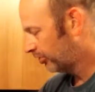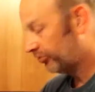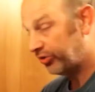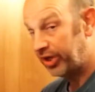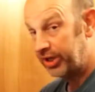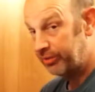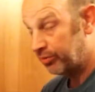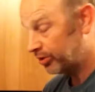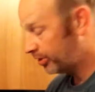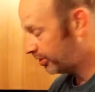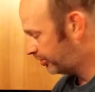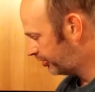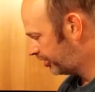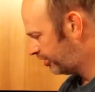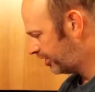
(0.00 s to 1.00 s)
So anyone
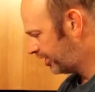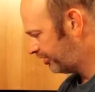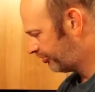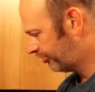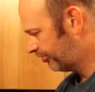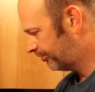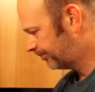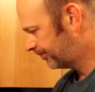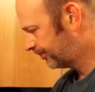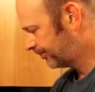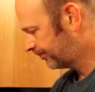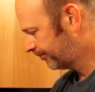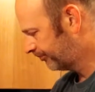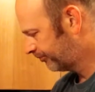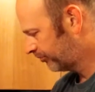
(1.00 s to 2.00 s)
can do this.
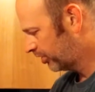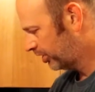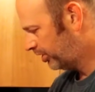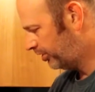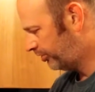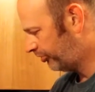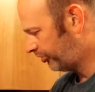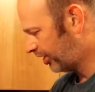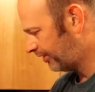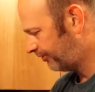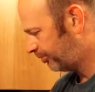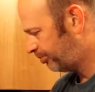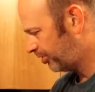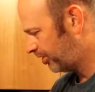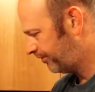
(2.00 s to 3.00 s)
You just have
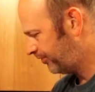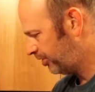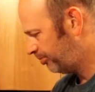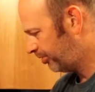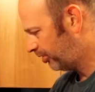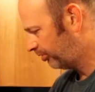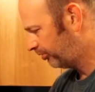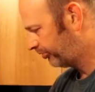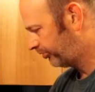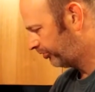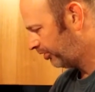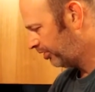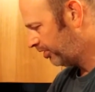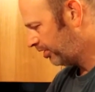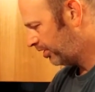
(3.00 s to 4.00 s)
to buy a few bottles
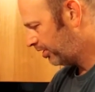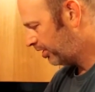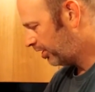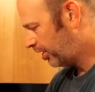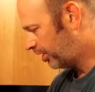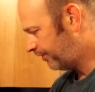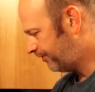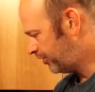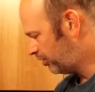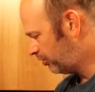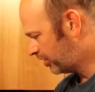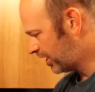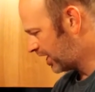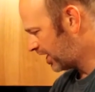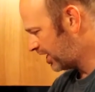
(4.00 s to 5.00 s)
and a few
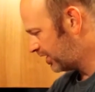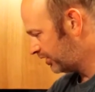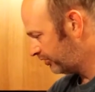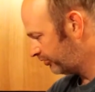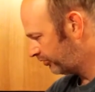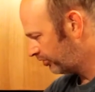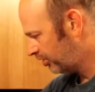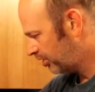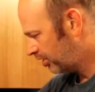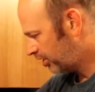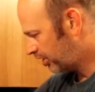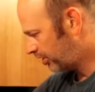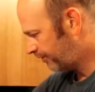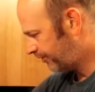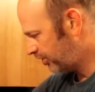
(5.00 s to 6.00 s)
cans
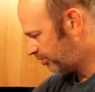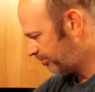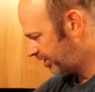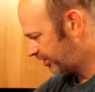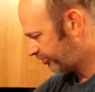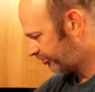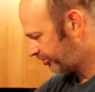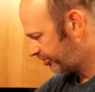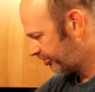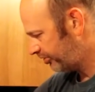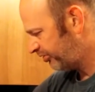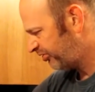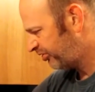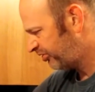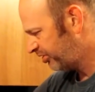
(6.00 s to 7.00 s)
and a few
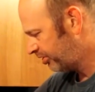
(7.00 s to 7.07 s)
mixers,